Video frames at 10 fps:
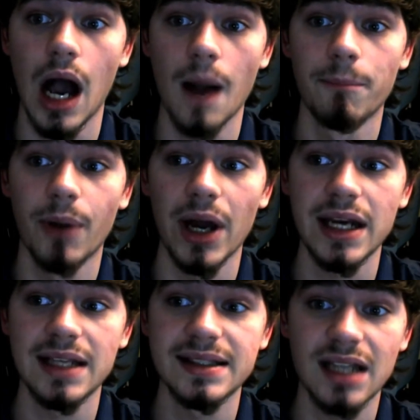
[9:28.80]
But
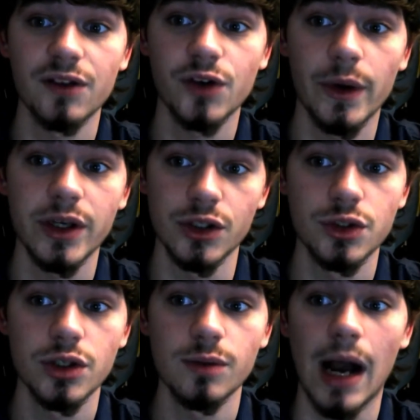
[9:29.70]
instead of going to
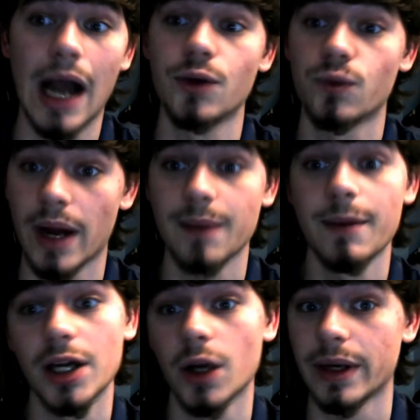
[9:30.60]
YouTube, I'd
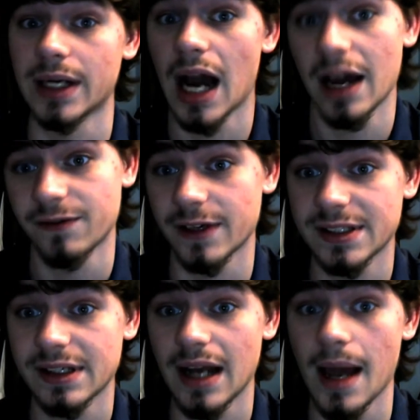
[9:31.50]
recommend going to
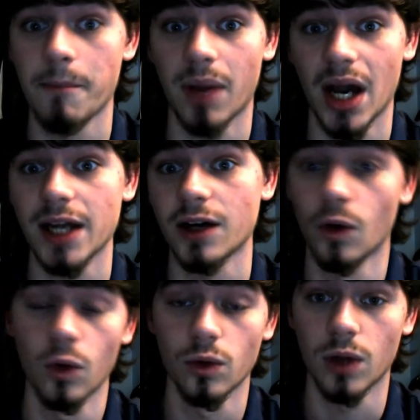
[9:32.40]
iFixit and buying a
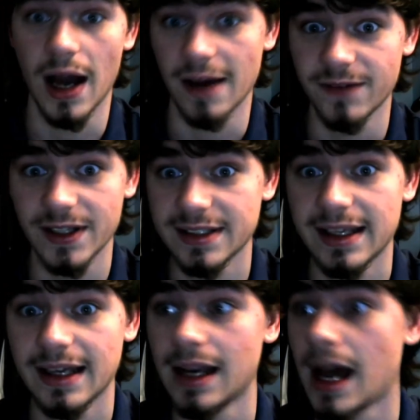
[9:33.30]
whole iFixit
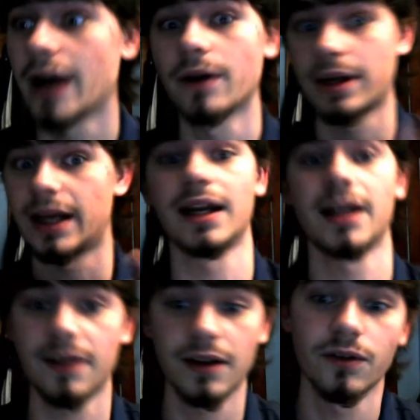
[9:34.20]
kit. I don't get
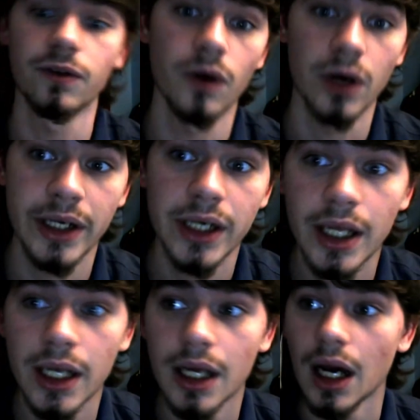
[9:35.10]
anything for it,
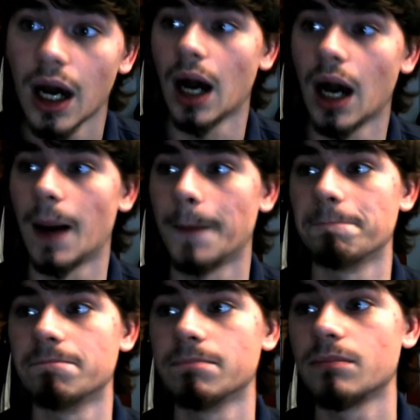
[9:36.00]

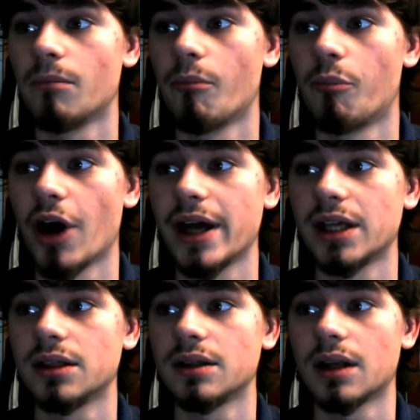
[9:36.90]
um, but
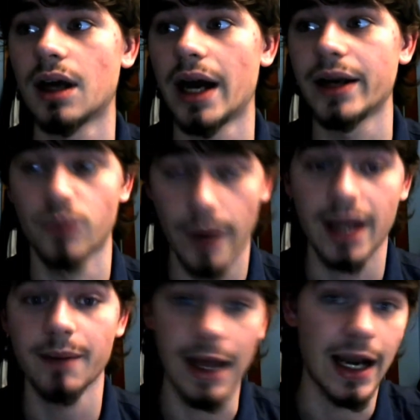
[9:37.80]
I'd
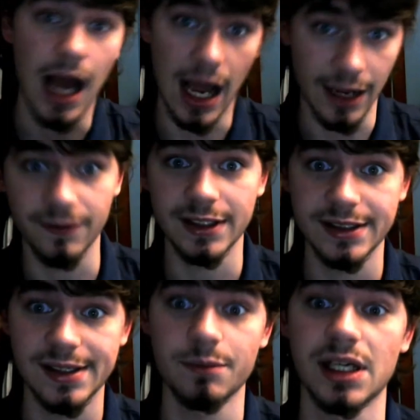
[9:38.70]
recommend
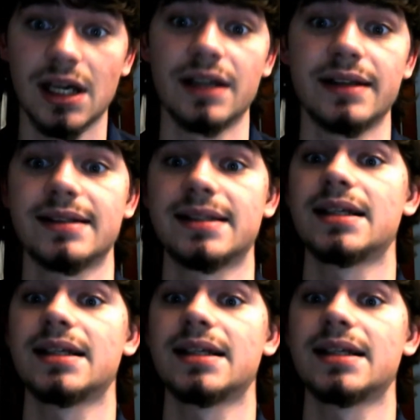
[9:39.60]
iFixit because